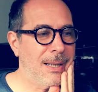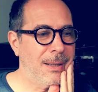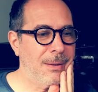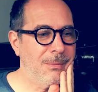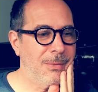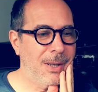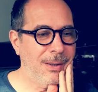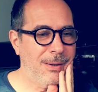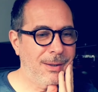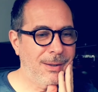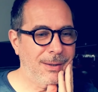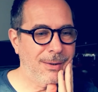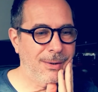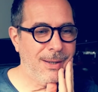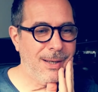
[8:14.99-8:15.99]
I
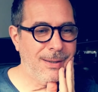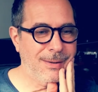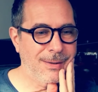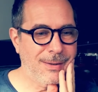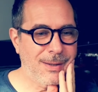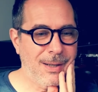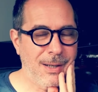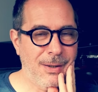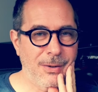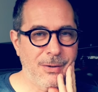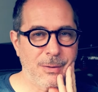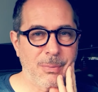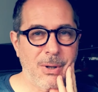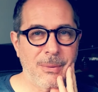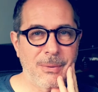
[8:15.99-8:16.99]
think that
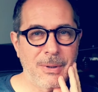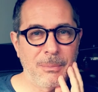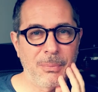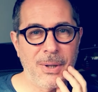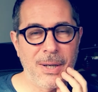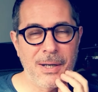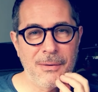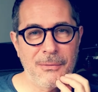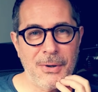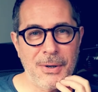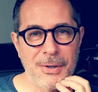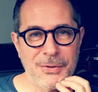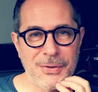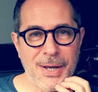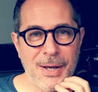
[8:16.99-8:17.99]
there's probably plenty of
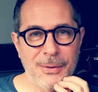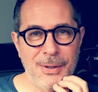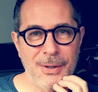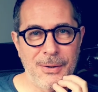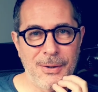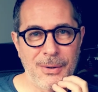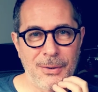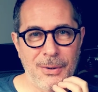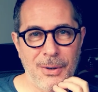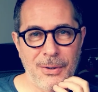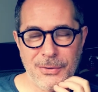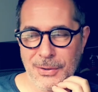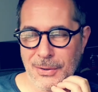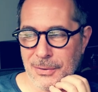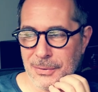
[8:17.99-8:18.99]
artists out there that are
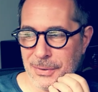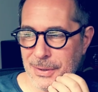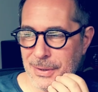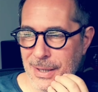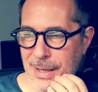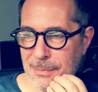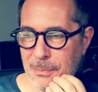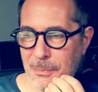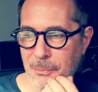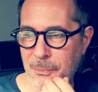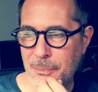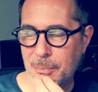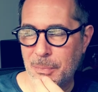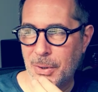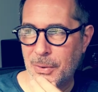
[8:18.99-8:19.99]
also in that
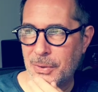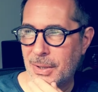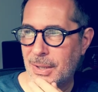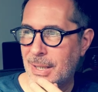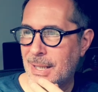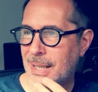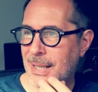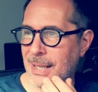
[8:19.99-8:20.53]
boat.